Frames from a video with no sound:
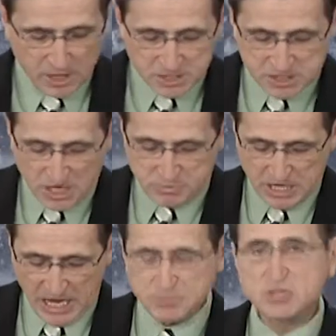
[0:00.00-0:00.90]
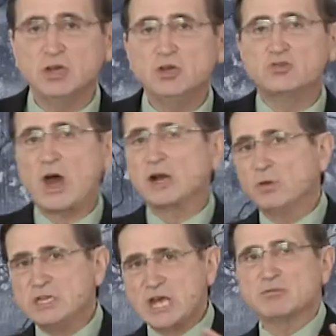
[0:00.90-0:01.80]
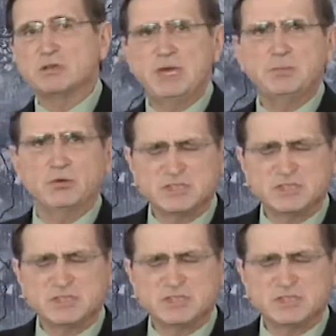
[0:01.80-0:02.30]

Sometimes you try to reach out to people.